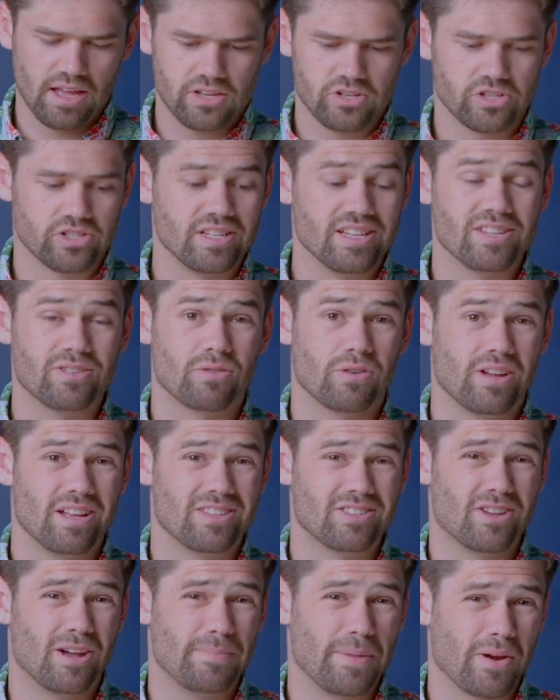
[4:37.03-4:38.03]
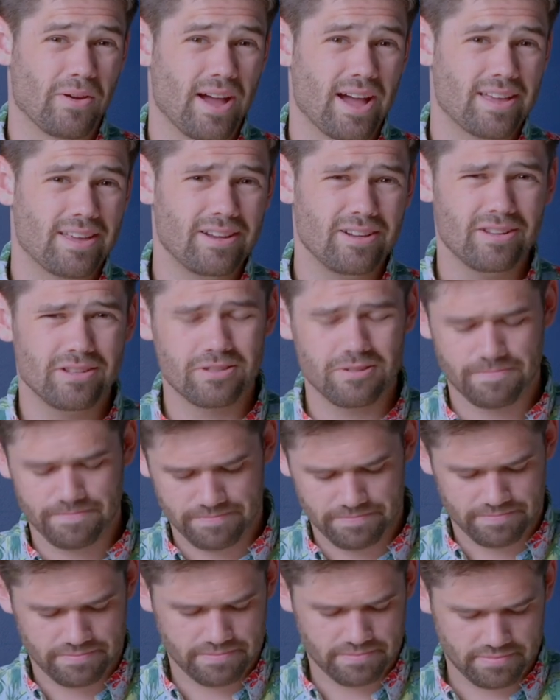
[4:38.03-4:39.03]
Just need to install my rack ears.
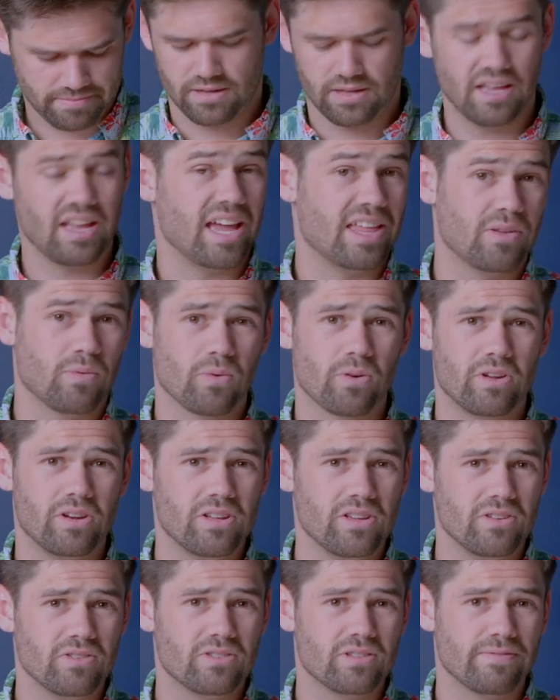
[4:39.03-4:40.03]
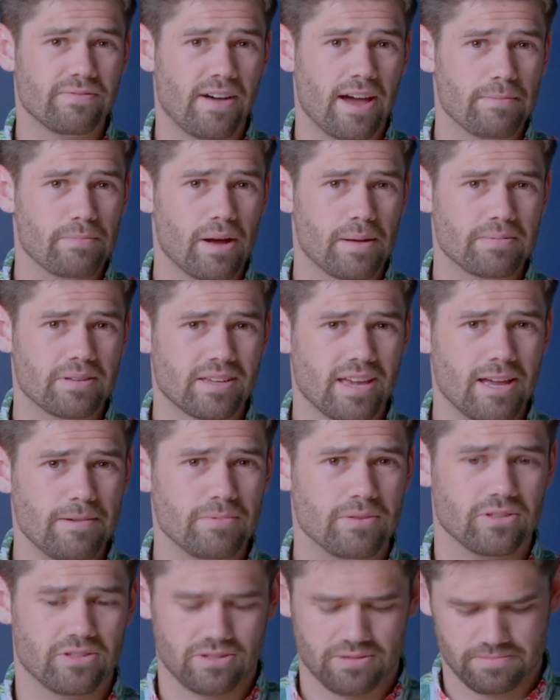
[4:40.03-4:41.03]
And then we're gonna use some fiber optic
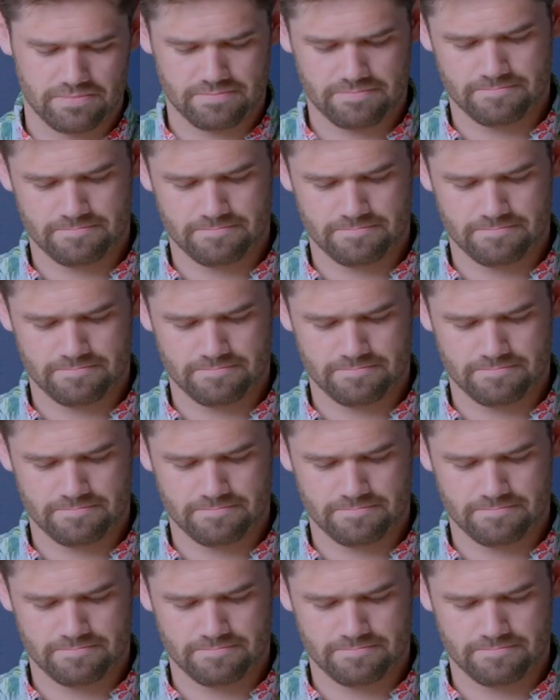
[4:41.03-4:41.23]
cables.